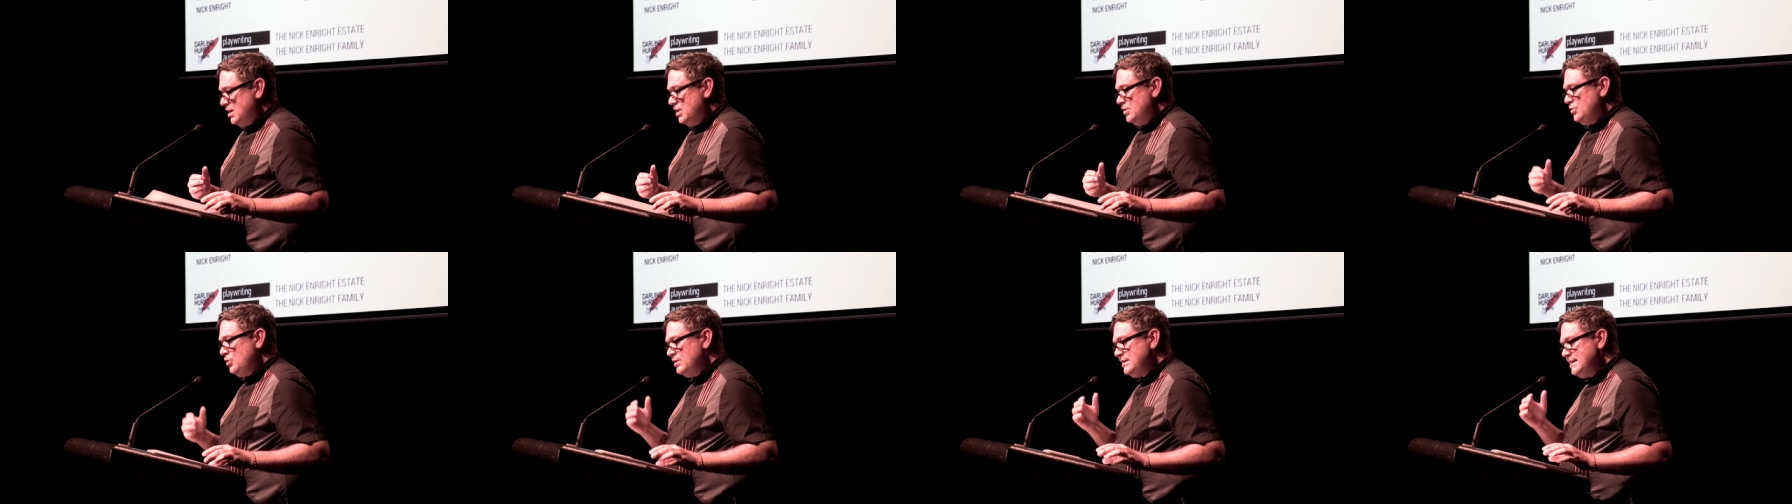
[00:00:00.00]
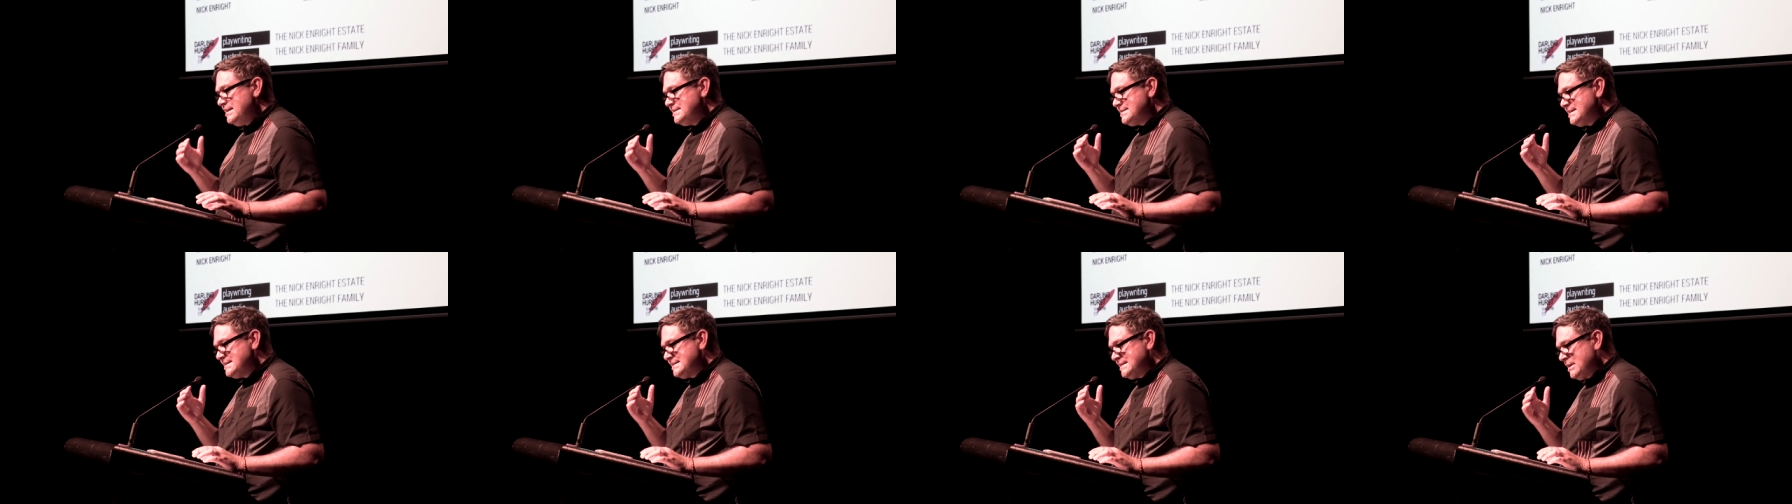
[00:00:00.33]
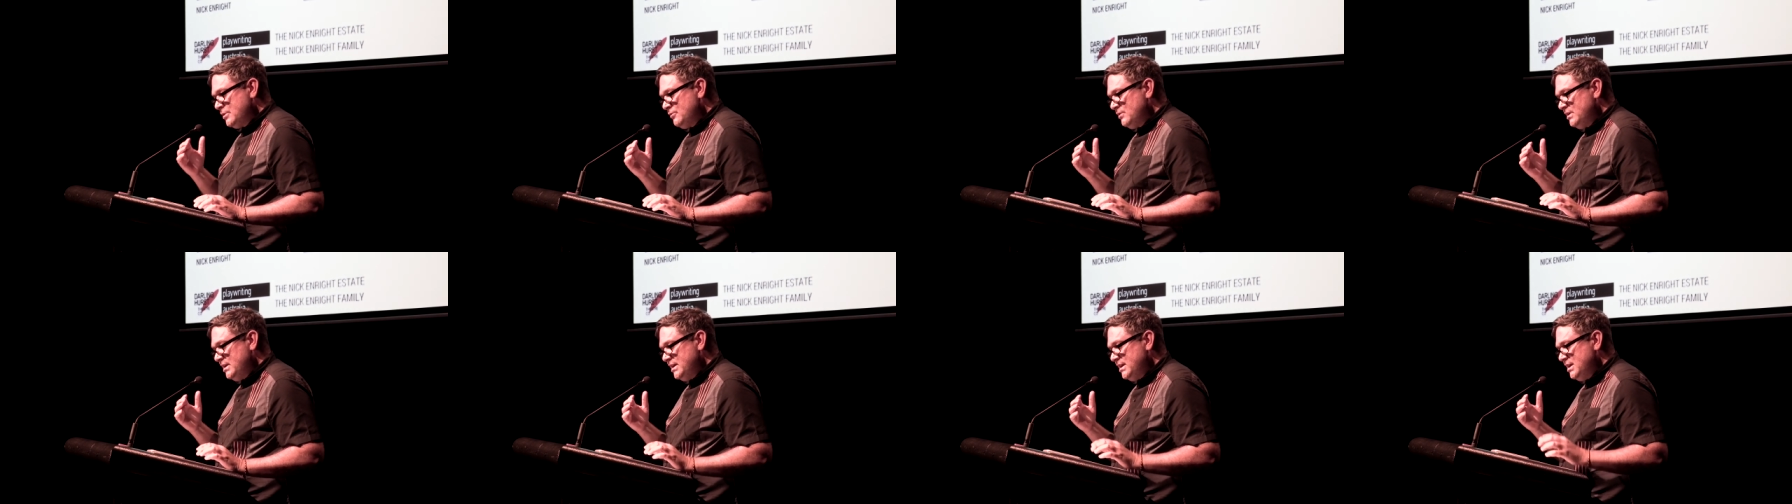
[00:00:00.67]
not
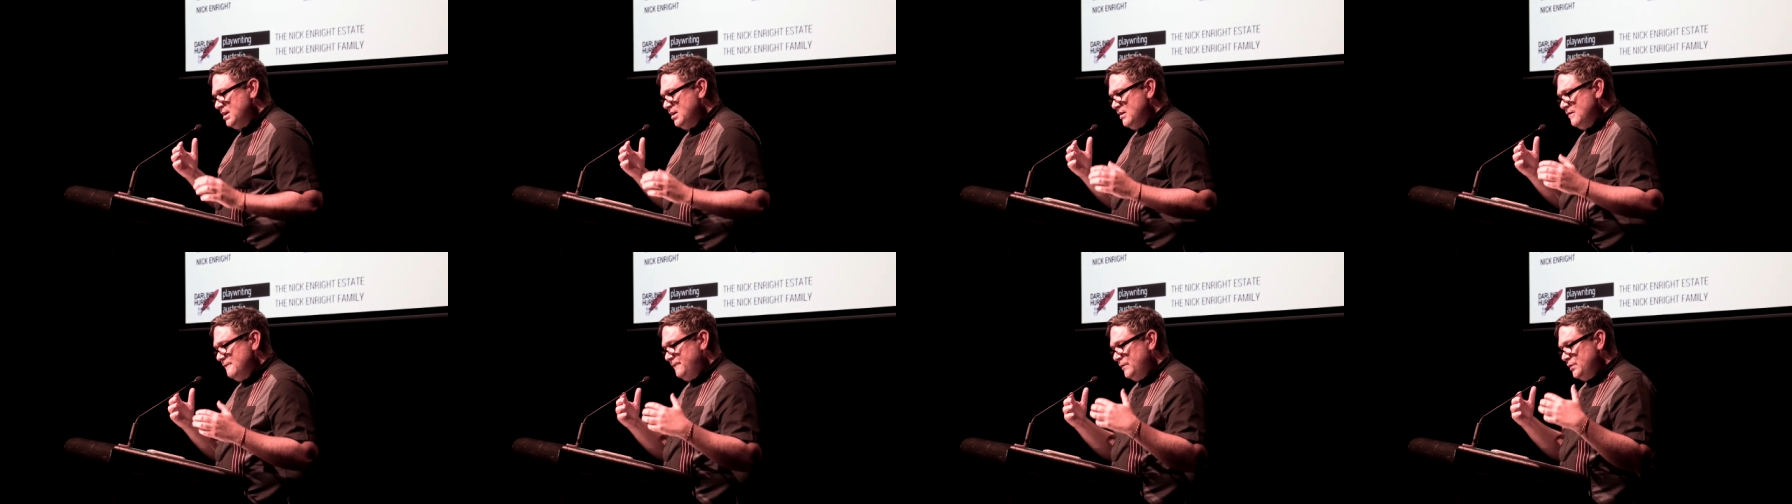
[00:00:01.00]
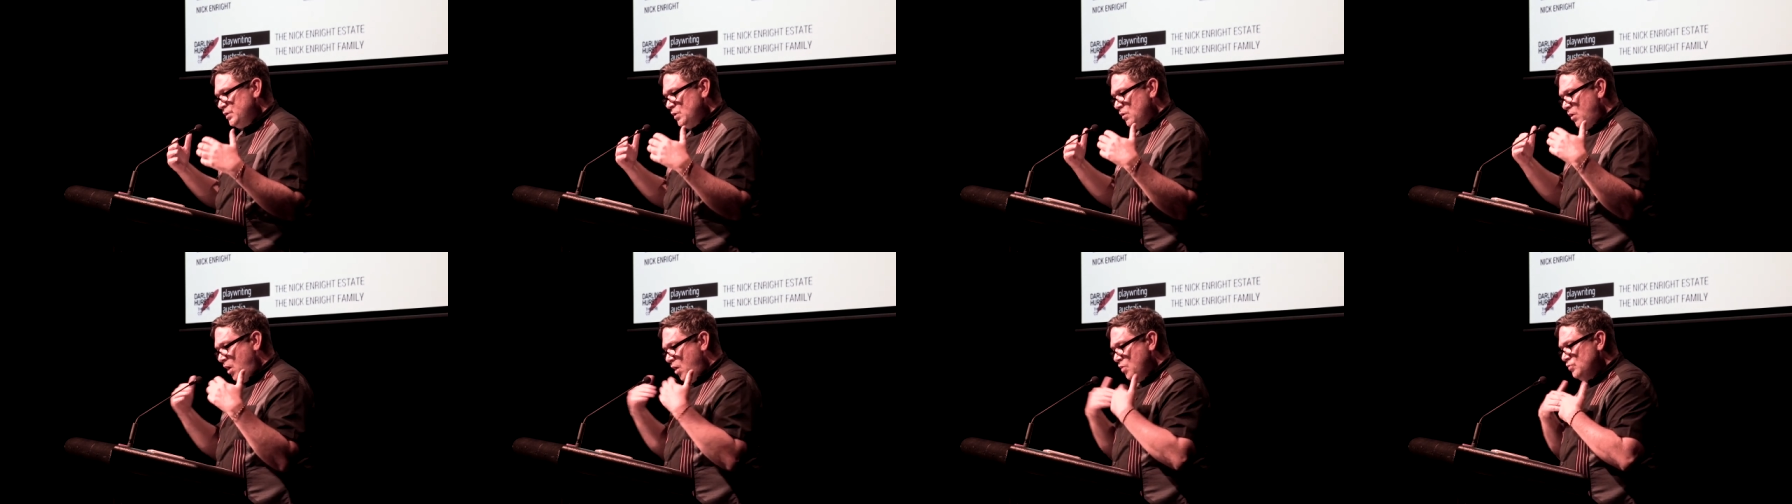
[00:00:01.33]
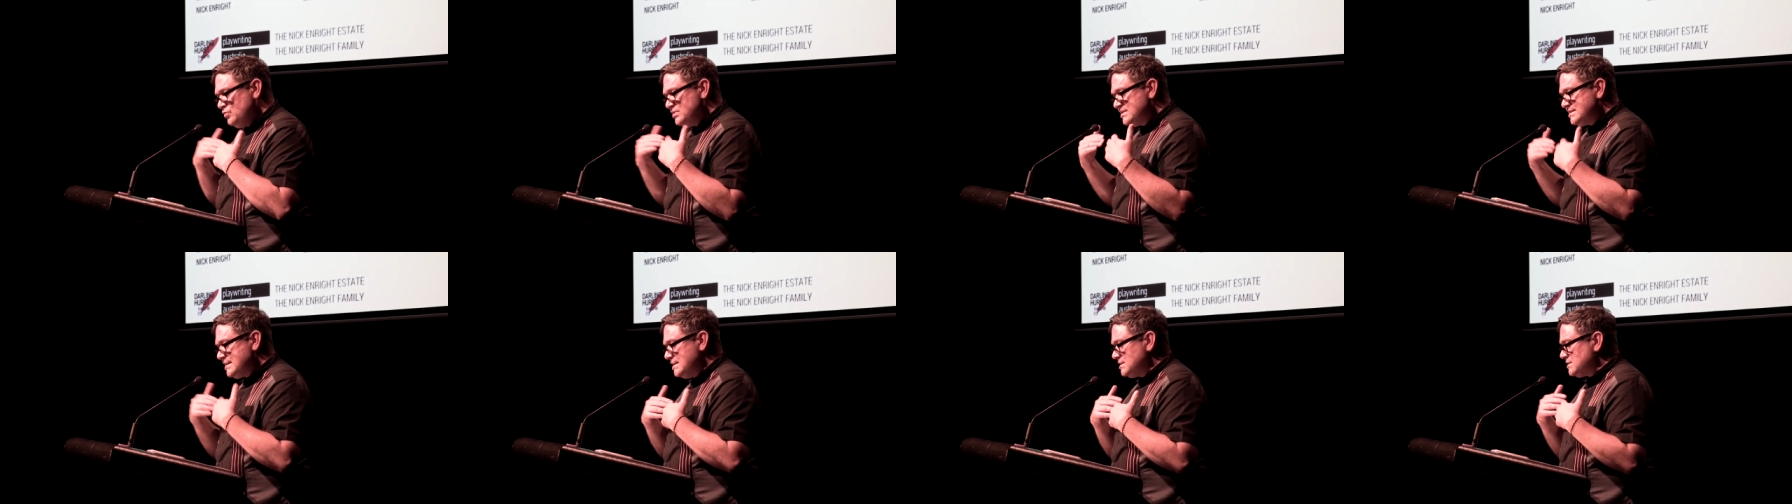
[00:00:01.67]
necessarily for your
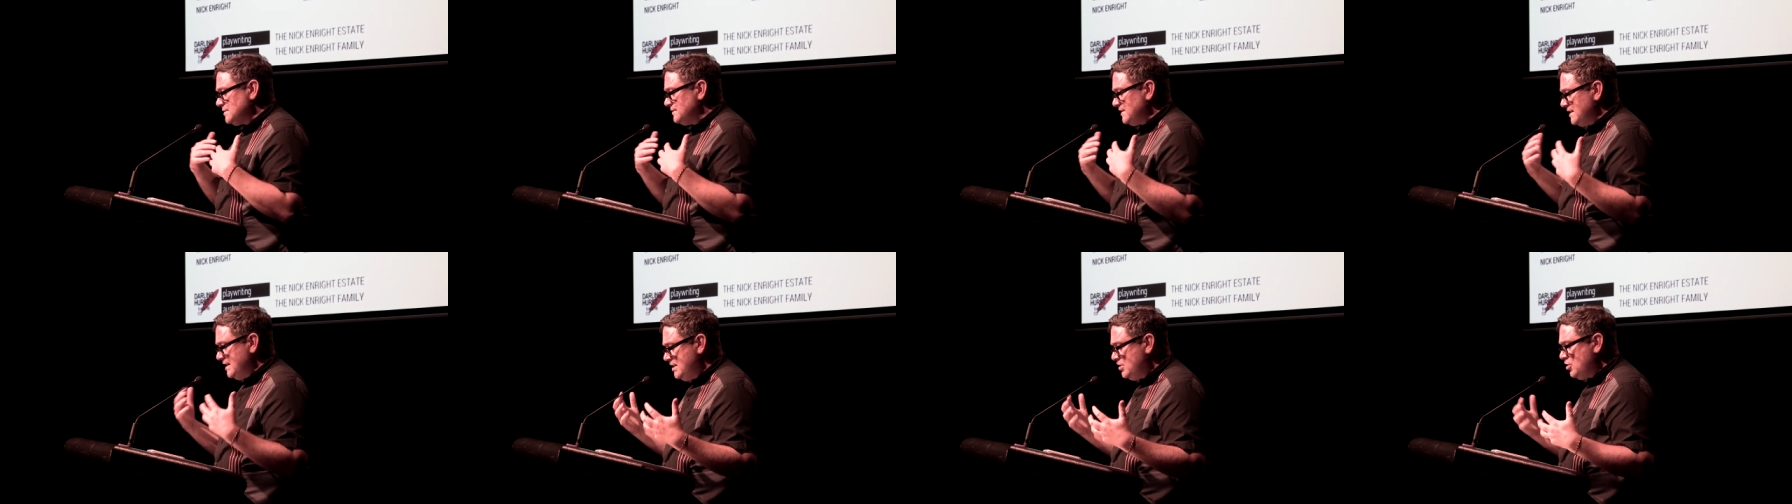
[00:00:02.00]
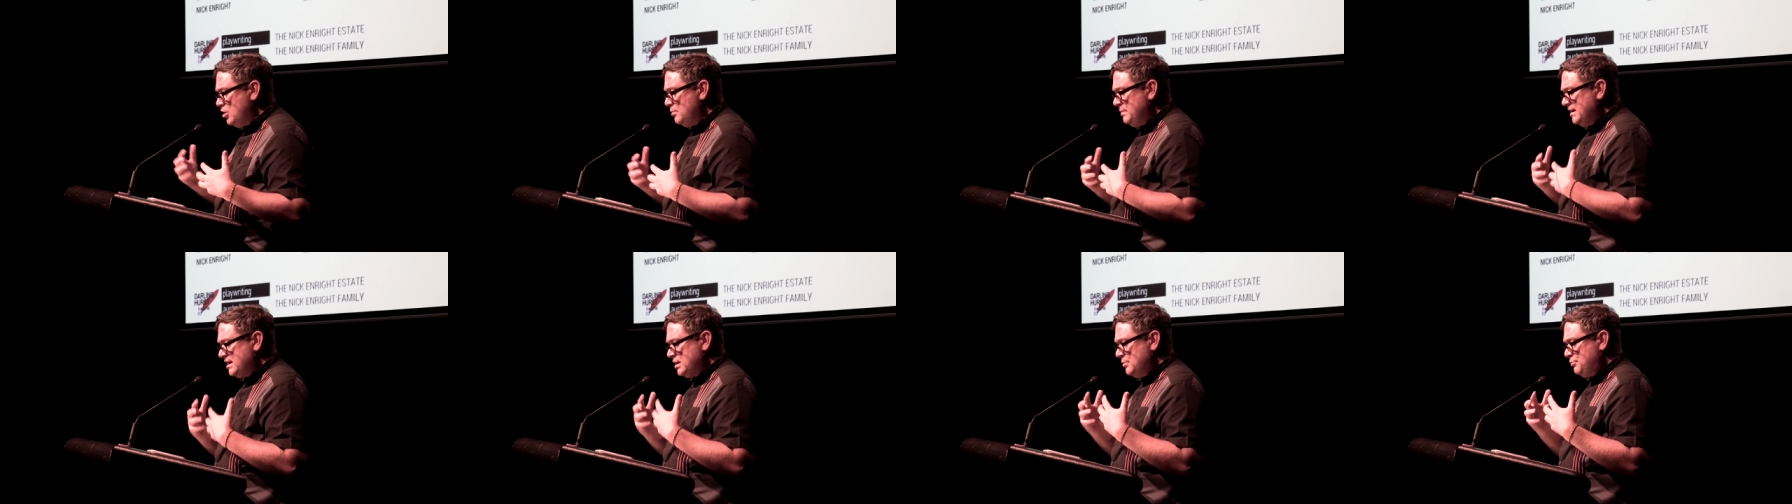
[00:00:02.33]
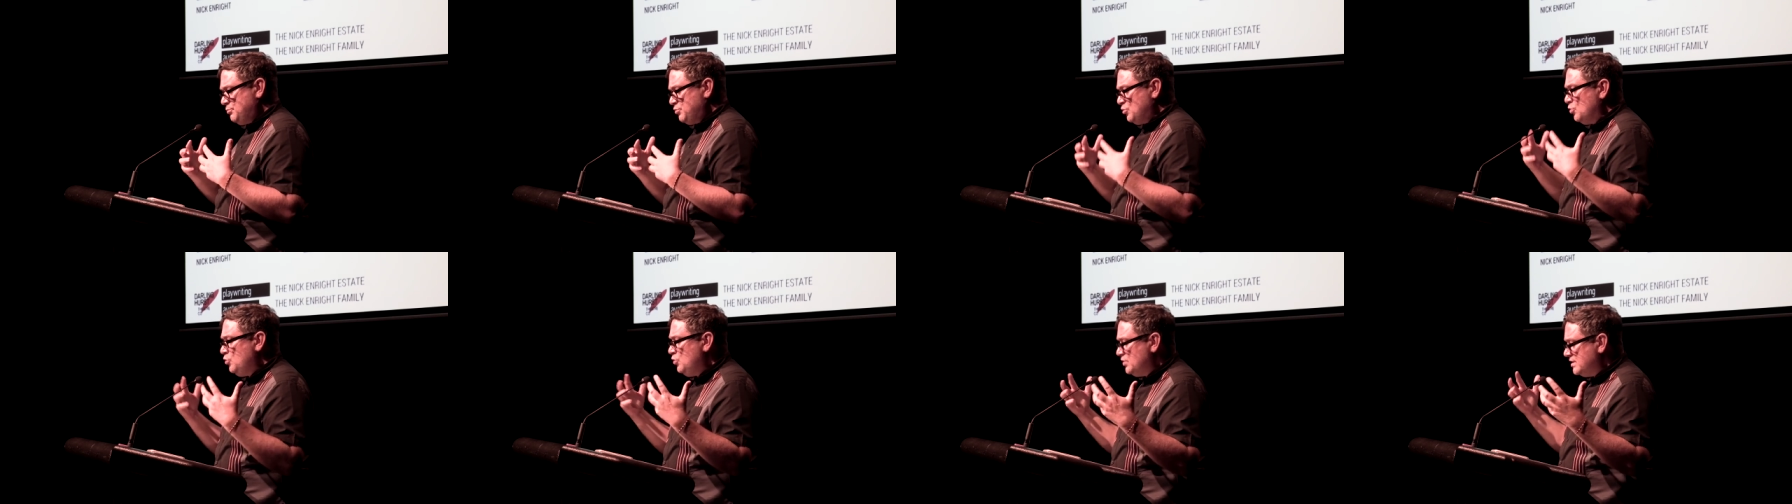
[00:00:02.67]
own sense of ego, but a
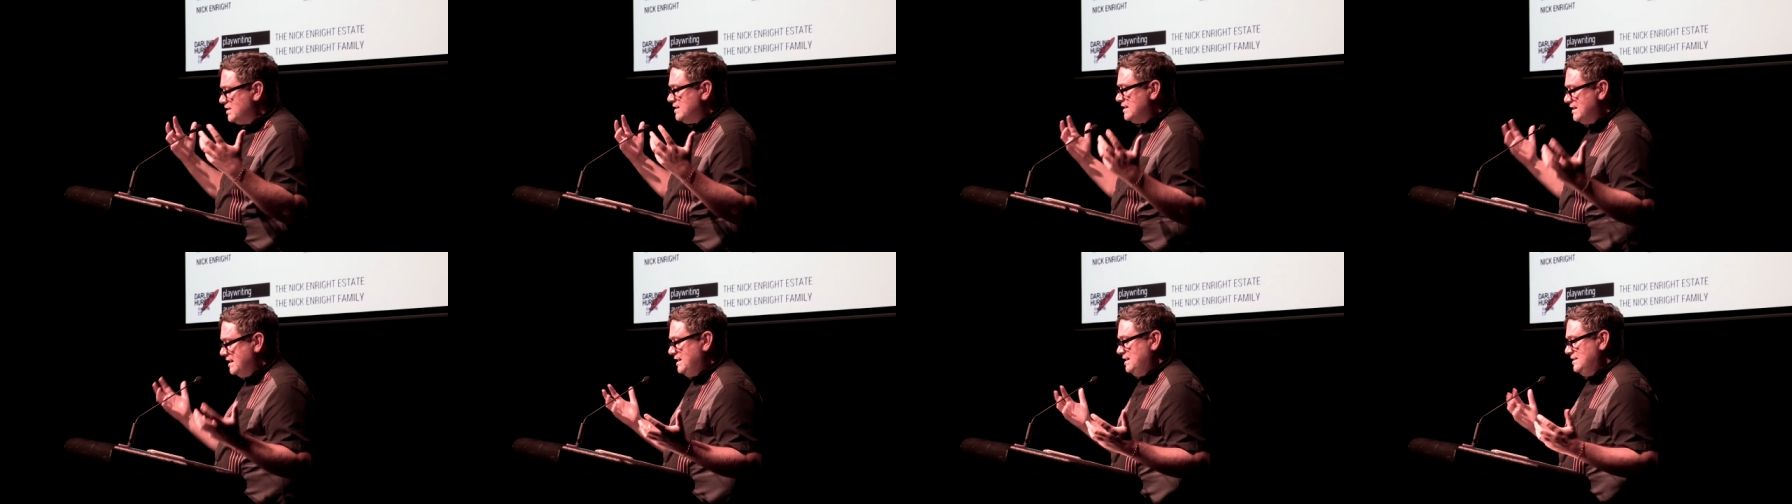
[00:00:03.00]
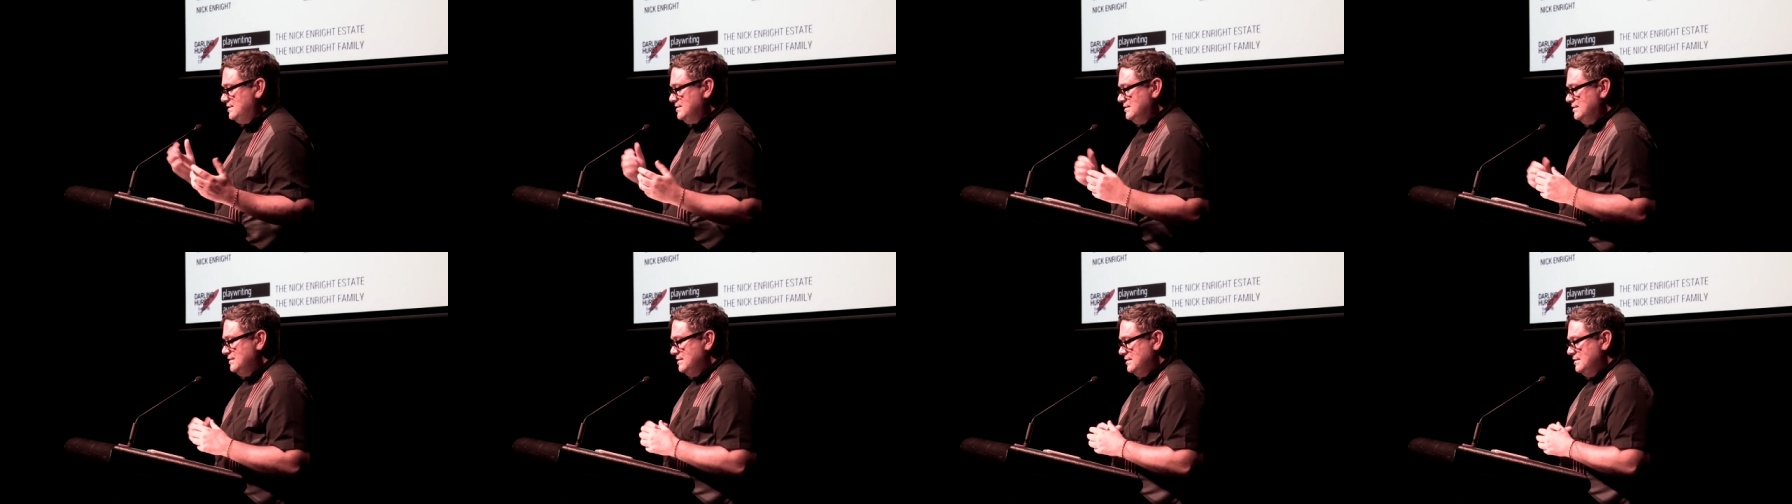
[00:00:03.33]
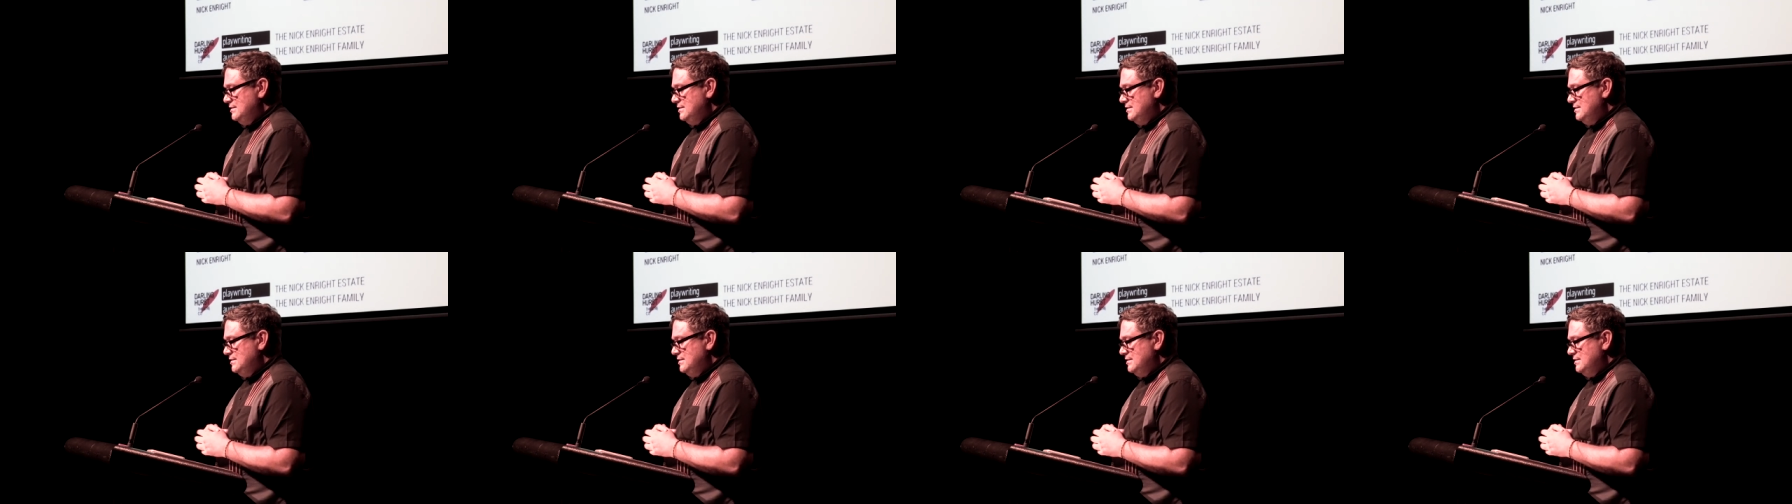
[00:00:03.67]
broader need.